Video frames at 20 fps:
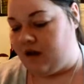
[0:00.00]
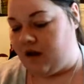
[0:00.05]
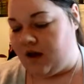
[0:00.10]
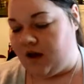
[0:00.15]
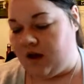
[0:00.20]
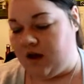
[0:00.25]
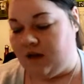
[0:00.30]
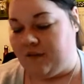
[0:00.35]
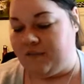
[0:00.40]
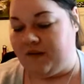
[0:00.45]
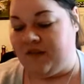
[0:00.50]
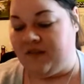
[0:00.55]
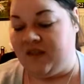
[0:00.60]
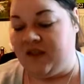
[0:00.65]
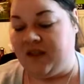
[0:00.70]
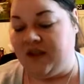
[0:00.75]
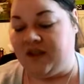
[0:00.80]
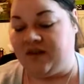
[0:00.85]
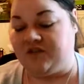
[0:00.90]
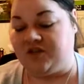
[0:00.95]
And then
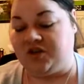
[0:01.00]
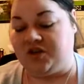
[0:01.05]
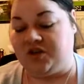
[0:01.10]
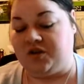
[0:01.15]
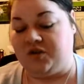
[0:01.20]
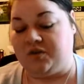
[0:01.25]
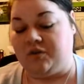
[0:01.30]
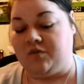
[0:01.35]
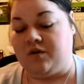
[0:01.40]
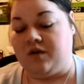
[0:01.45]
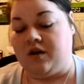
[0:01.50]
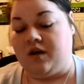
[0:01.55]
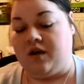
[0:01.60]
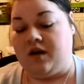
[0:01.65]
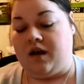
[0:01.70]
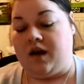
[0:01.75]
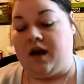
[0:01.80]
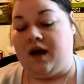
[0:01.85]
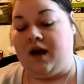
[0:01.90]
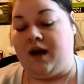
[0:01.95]
it gives you,
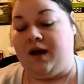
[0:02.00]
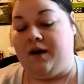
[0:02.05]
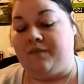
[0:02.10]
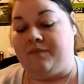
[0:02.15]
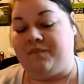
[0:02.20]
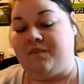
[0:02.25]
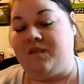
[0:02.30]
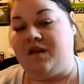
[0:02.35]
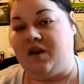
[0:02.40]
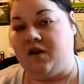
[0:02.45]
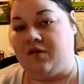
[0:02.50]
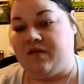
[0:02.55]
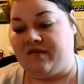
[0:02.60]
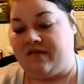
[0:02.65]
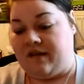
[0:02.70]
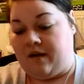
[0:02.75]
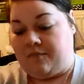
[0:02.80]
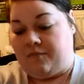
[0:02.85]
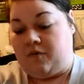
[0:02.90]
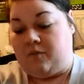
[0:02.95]
you know, a
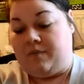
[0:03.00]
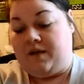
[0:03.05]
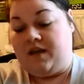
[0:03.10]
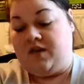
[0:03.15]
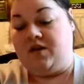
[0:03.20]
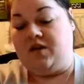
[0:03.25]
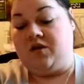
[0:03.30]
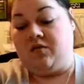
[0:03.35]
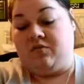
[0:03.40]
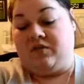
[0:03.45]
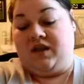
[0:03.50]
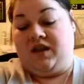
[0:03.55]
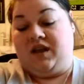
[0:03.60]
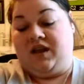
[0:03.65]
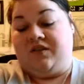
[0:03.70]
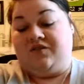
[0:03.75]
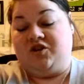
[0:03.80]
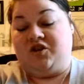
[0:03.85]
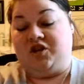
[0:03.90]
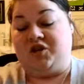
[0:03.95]
sample menu. Then it
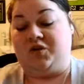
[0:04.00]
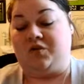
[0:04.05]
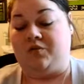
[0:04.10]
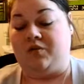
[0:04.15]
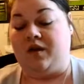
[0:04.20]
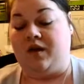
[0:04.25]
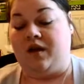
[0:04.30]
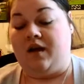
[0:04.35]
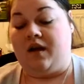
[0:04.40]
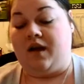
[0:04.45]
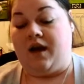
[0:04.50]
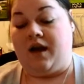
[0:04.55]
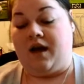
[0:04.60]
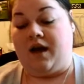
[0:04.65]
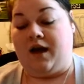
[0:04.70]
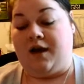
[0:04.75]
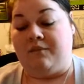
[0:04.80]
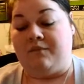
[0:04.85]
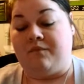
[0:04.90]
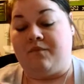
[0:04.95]
gives you
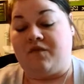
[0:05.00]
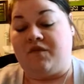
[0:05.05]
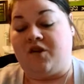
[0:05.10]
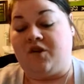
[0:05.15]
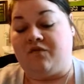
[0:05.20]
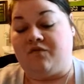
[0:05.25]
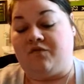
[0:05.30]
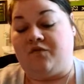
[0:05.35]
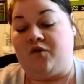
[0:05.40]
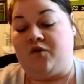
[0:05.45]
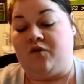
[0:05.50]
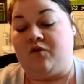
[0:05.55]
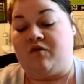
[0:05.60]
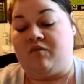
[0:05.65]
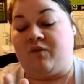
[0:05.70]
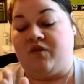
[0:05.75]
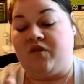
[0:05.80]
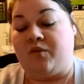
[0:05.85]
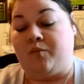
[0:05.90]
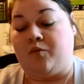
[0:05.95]
certain foods
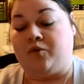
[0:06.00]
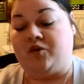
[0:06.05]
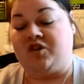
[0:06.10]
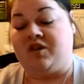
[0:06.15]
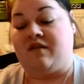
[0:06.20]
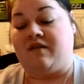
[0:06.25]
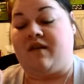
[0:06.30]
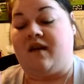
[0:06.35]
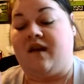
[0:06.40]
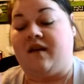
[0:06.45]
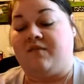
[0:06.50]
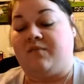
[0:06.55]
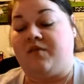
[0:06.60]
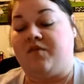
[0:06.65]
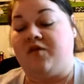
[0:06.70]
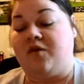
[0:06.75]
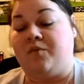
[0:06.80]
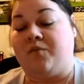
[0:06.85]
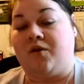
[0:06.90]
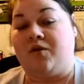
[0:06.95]
with the portion size,
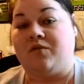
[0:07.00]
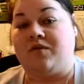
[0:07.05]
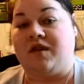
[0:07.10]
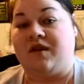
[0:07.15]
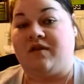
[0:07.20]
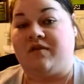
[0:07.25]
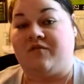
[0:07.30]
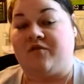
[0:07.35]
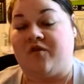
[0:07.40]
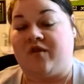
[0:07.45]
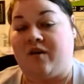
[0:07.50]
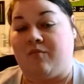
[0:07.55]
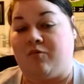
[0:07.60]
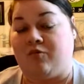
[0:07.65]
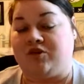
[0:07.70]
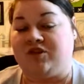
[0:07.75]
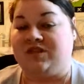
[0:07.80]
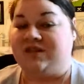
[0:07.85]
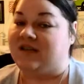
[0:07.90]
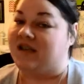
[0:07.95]
with your proteins for that
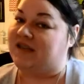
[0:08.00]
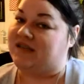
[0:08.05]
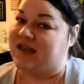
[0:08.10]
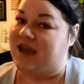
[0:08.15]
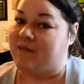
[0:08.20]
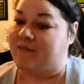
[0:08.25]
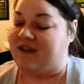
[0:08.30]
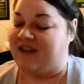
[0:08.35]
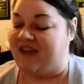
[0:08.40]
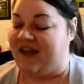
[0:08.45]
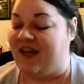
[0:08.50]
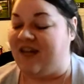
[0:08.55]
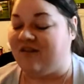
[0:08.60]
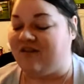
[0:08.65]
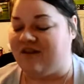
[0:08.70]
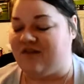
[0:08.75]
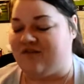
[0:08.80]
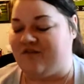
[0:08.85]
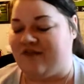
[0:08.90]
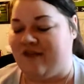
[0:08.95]
portion size, and how many
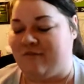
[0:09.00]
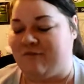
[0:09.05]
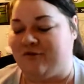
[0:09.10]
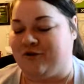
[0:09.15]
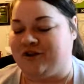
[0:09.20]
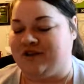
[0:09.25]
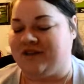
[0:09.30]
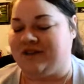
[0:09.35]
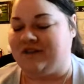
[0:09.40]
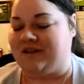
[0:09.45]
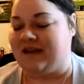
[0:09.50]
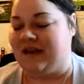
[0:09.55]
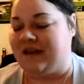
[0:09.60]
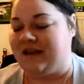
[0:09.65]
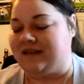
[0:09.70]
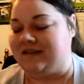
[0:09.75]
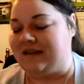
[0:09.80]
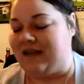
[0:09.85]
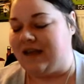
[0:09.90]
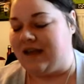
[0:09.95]
calories for that portion
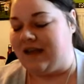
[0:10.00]
size.